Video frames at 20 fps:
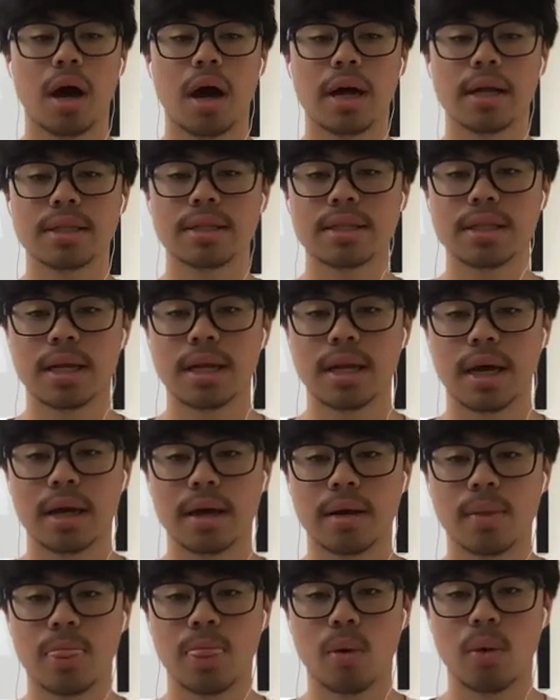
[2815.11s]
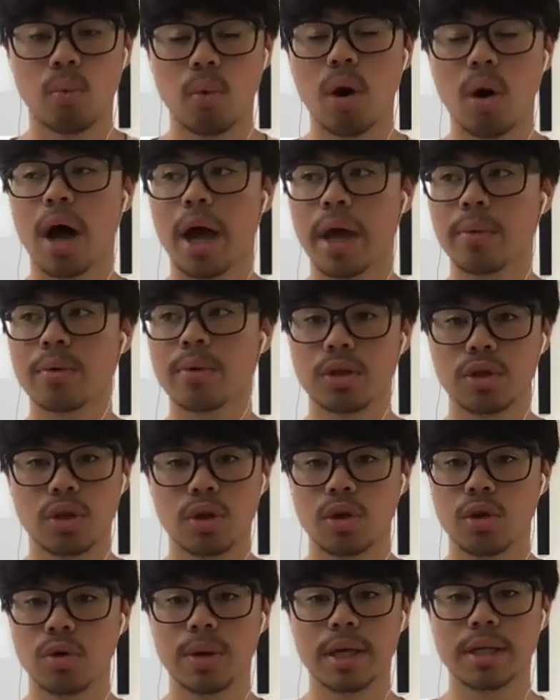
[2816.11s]
I'd say like what I would
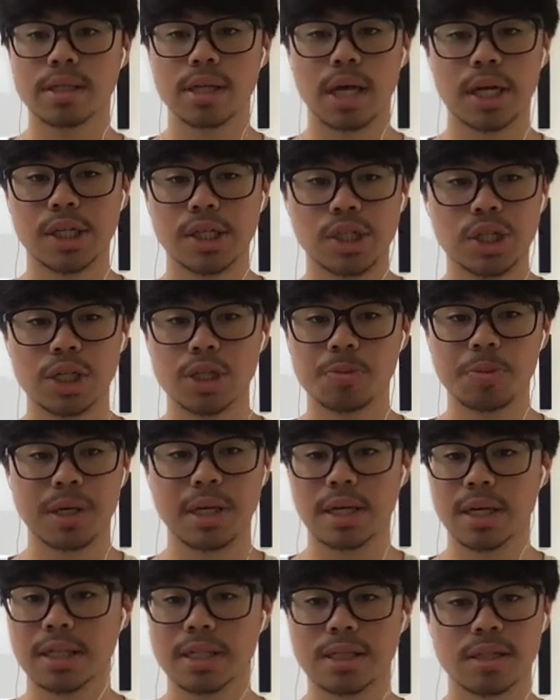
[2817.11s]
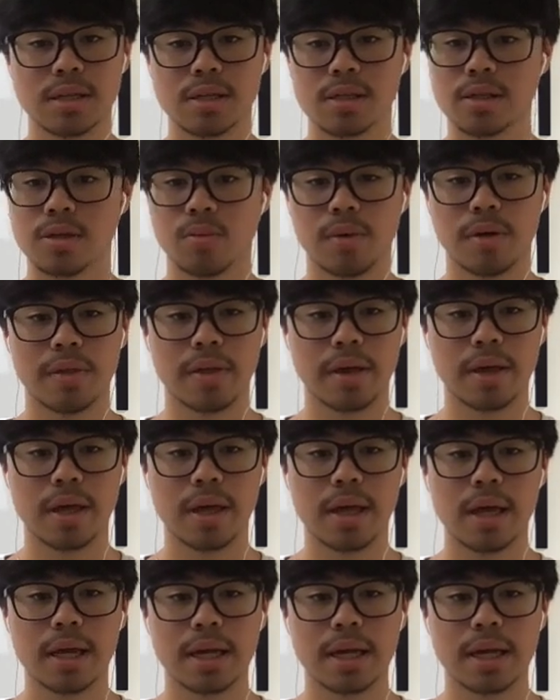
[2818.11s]
do is I'd just be consistent with it.